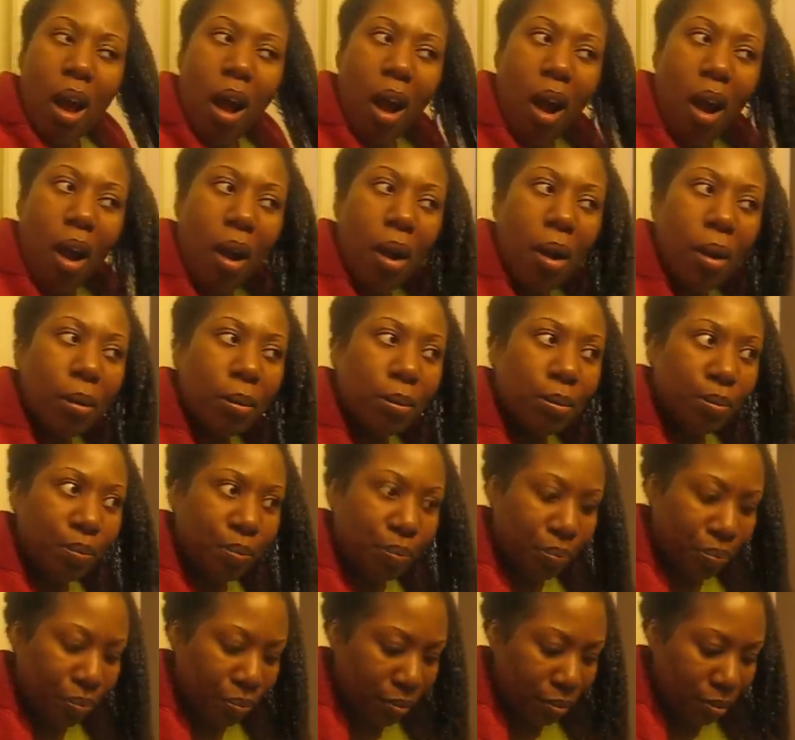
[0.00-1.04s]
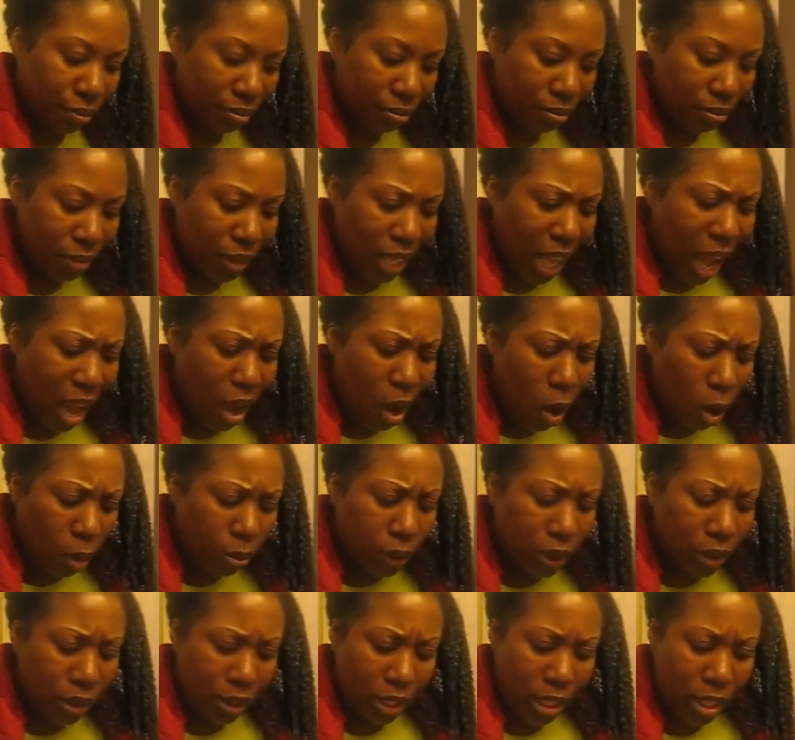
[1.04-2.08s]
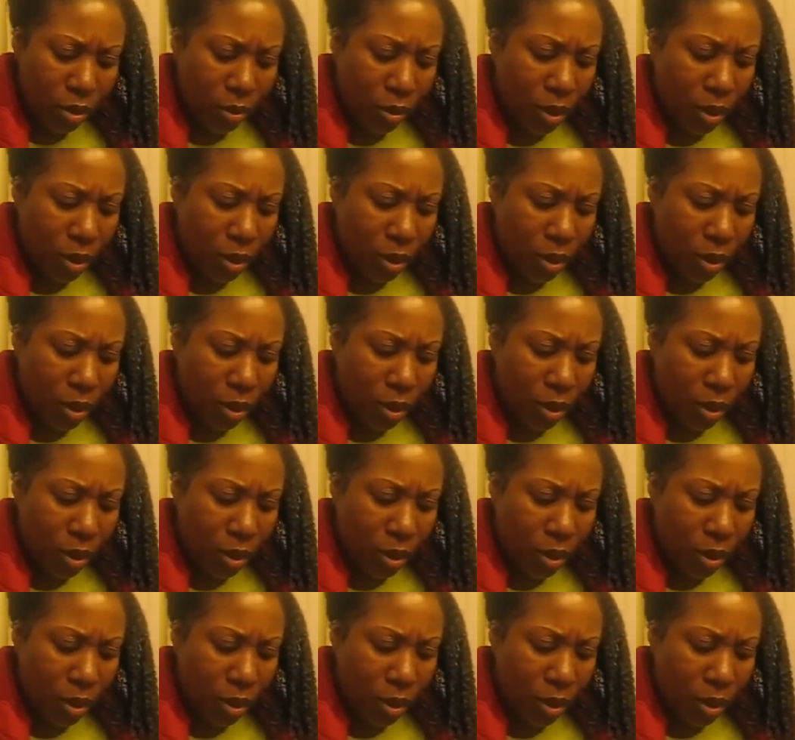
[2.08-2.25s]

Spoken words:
I hope to see